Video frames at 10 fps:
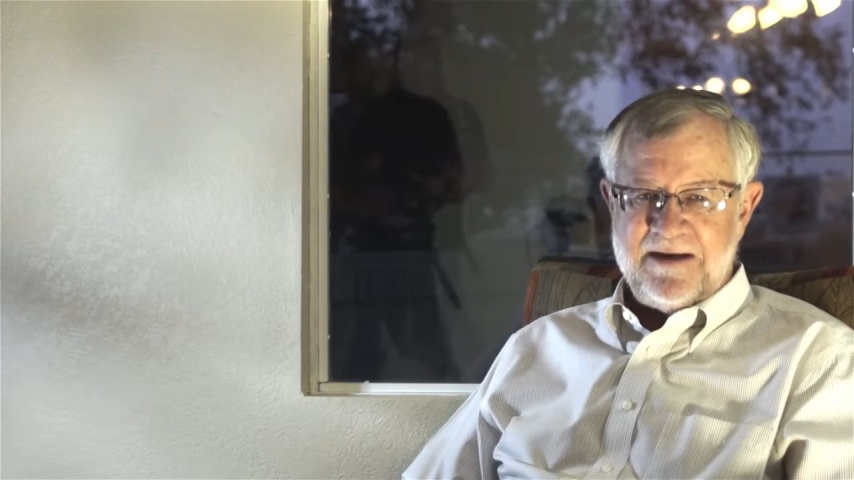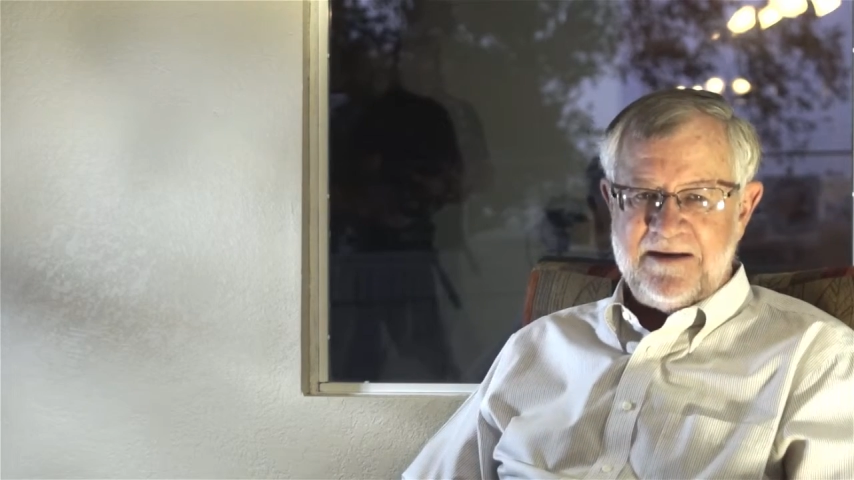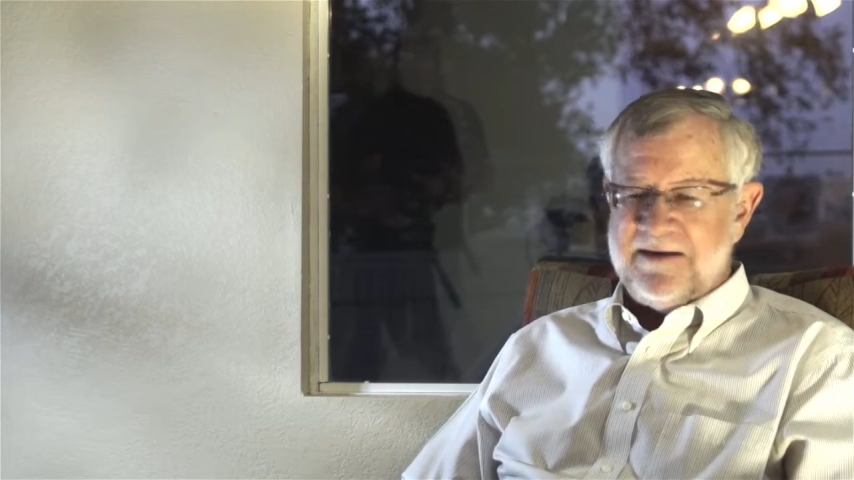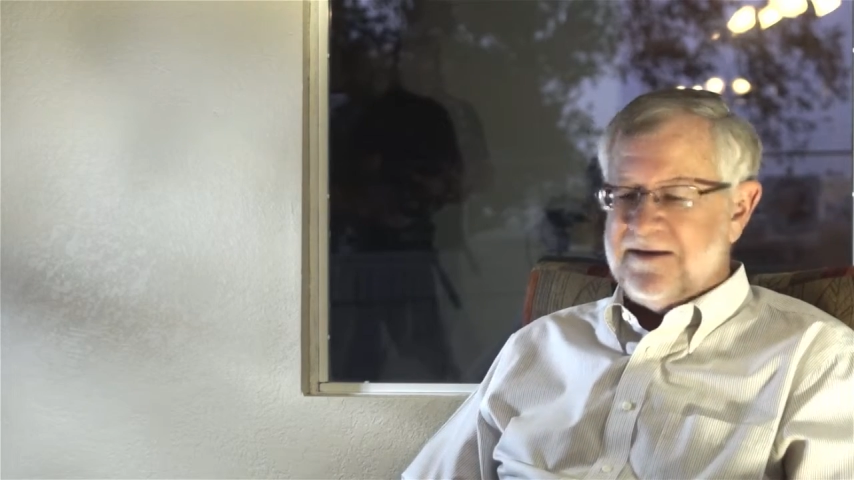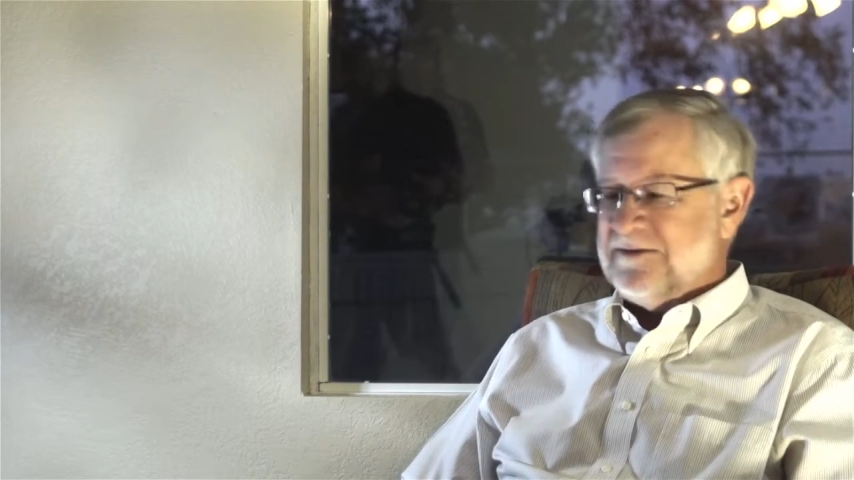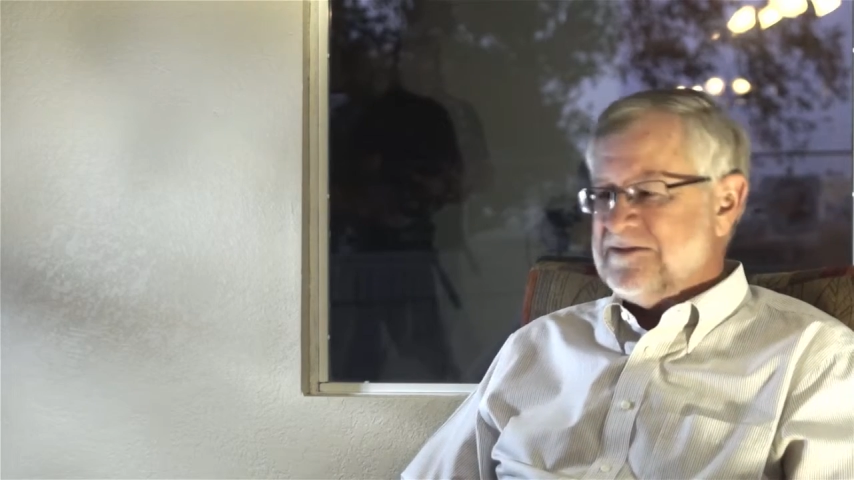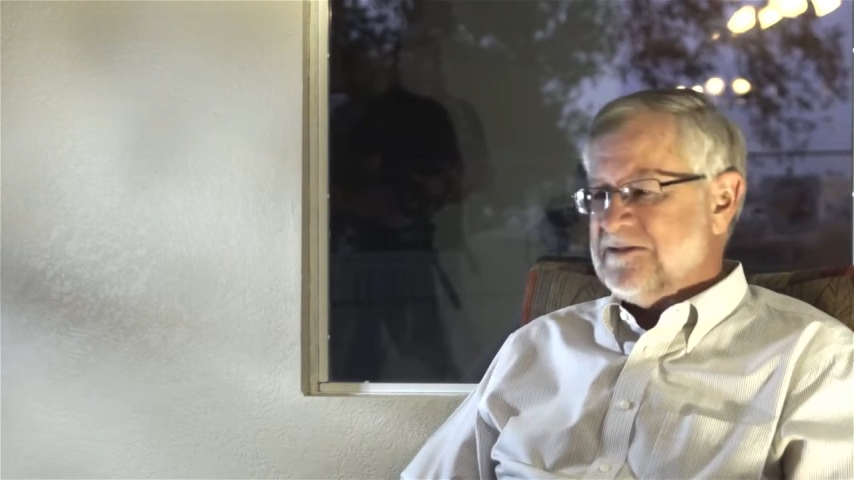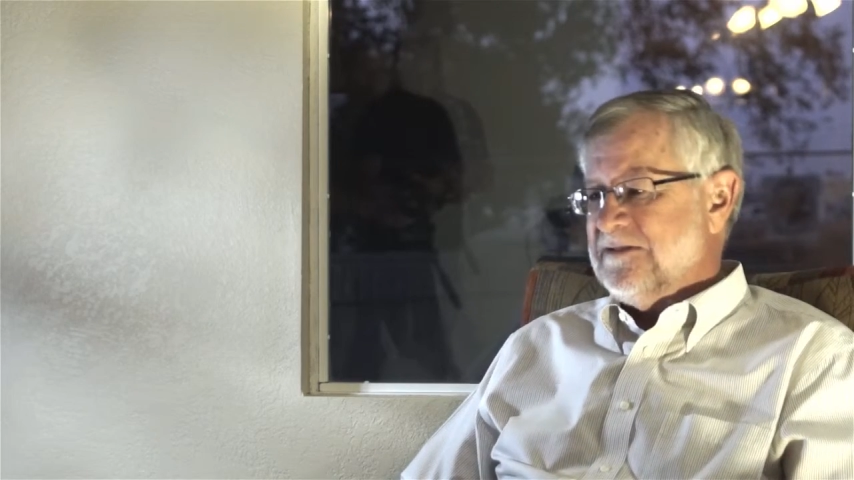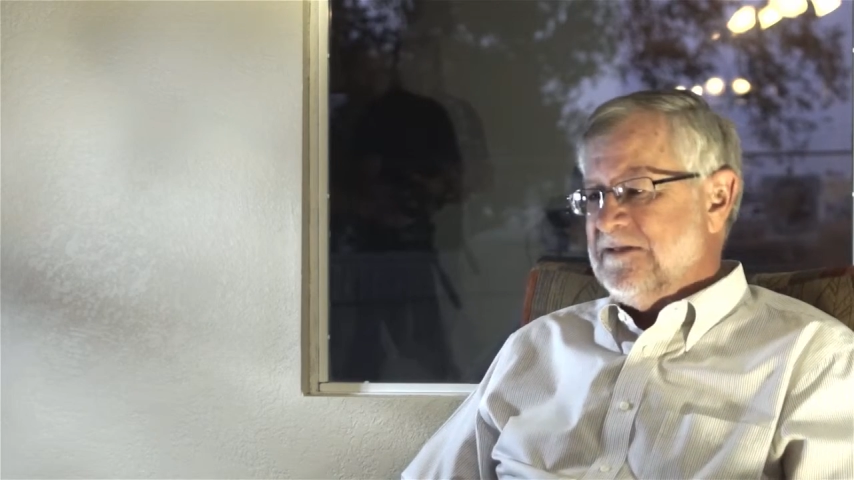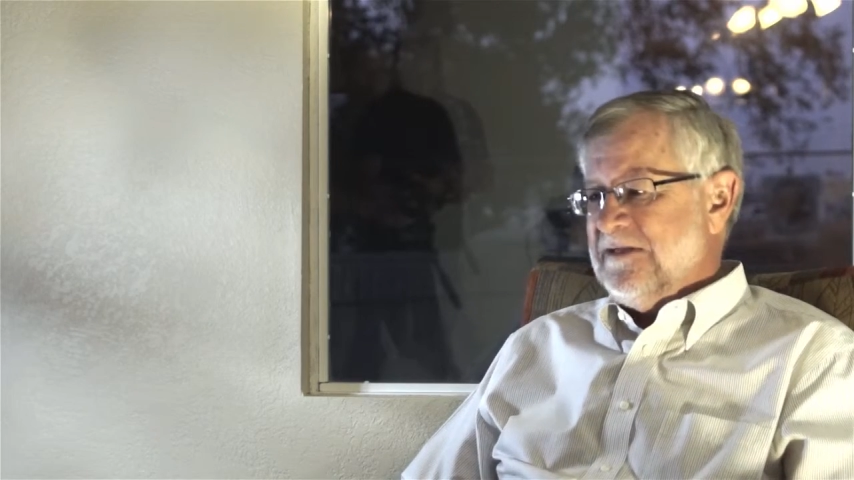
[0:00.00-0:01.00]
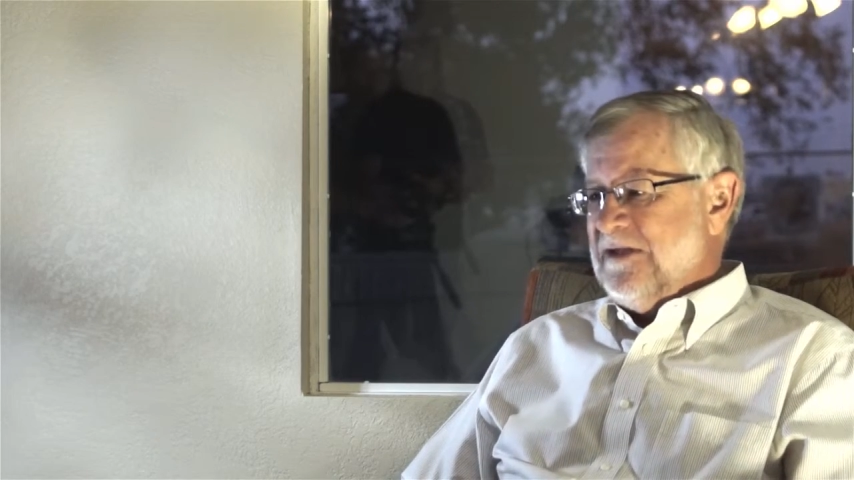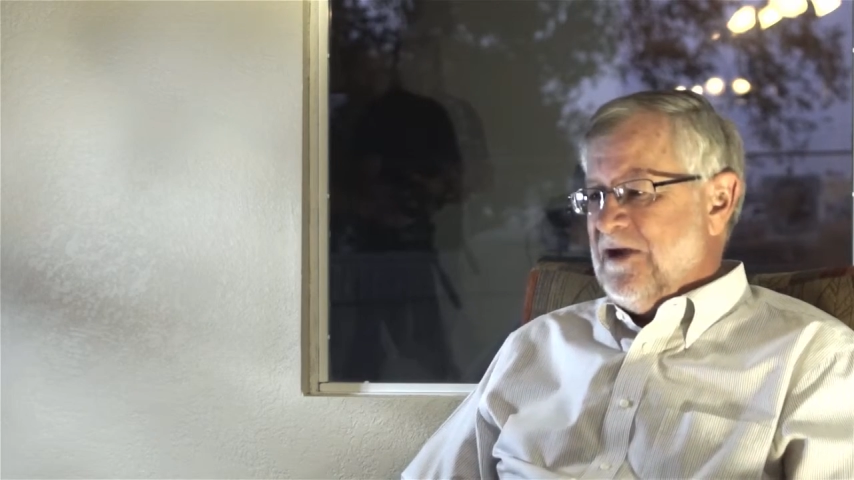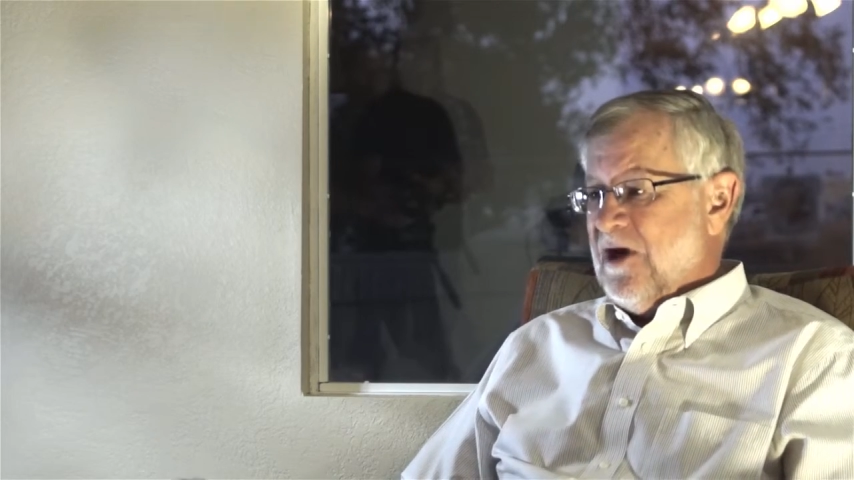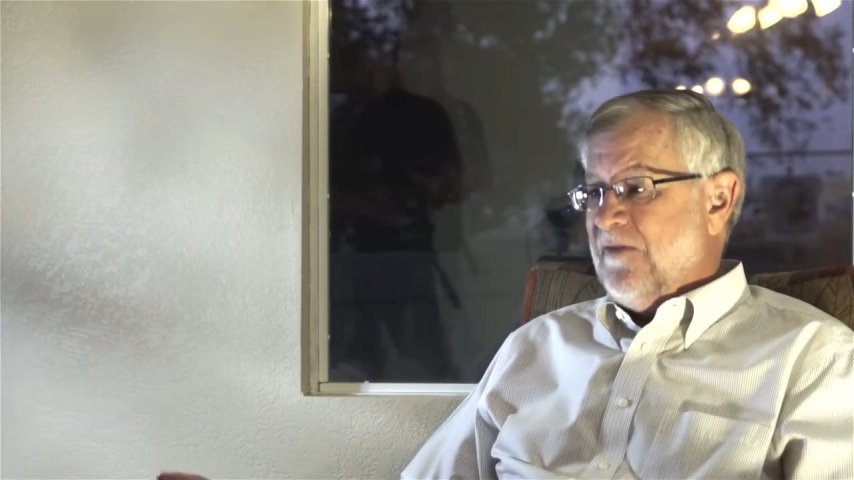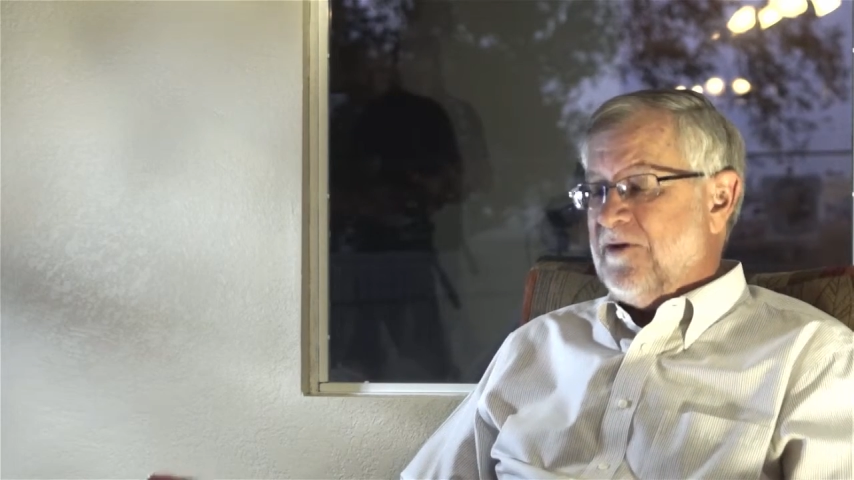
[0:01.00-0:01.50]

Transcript: He was on